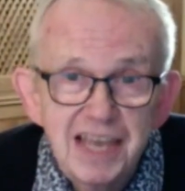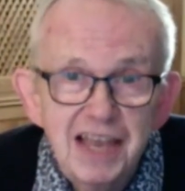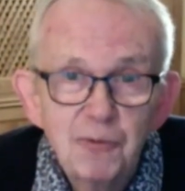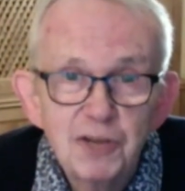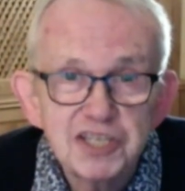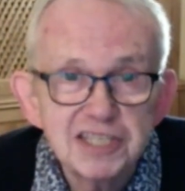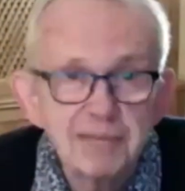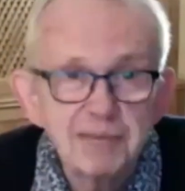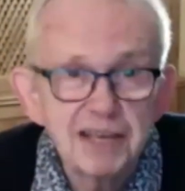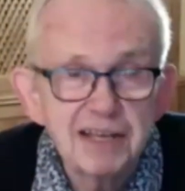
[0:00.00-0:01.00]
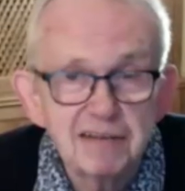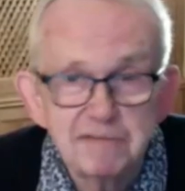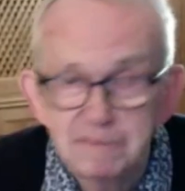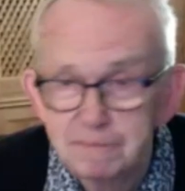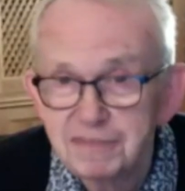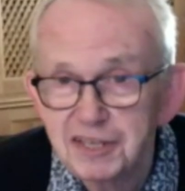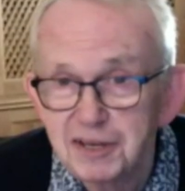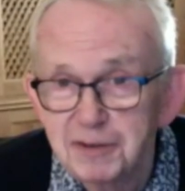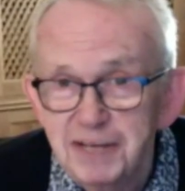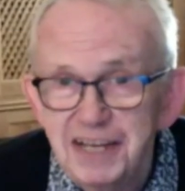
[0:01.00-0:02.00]
which is something I love. So
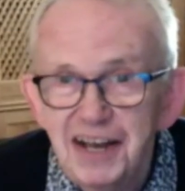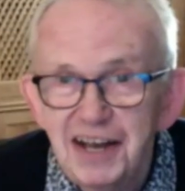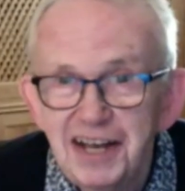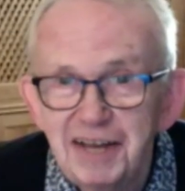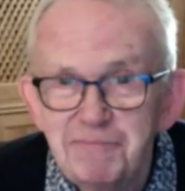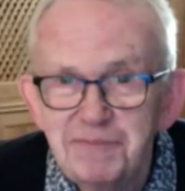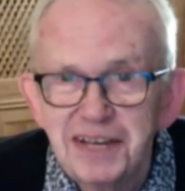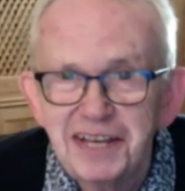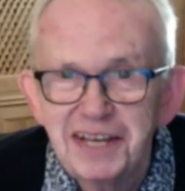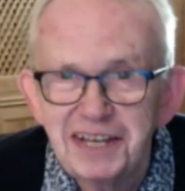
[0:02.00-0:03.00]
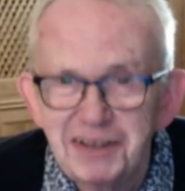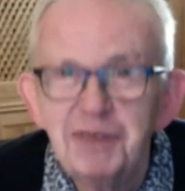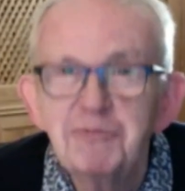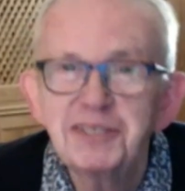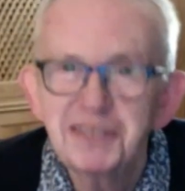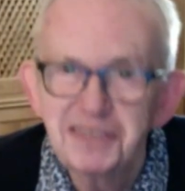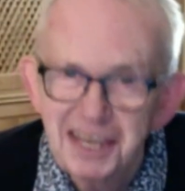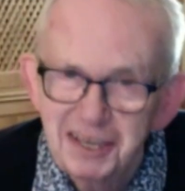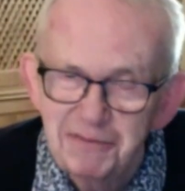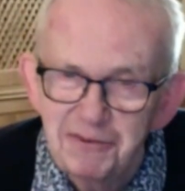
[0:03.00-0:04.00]
thank
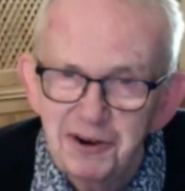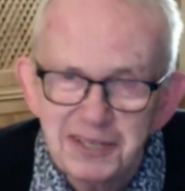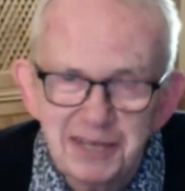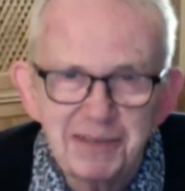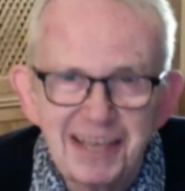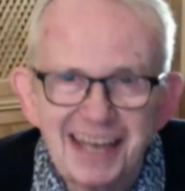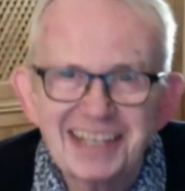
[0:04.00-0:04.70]
you for asking me that.